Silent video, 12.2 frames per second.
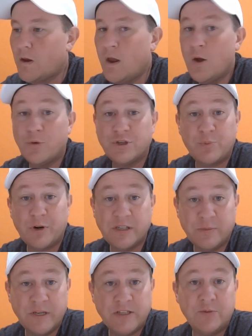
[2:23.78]
Which
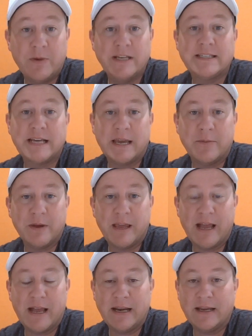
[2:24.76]
brings me to my second
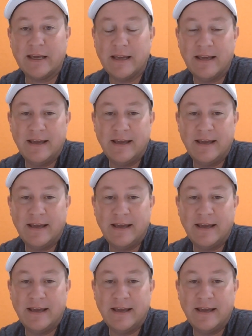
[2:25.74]
mechanic.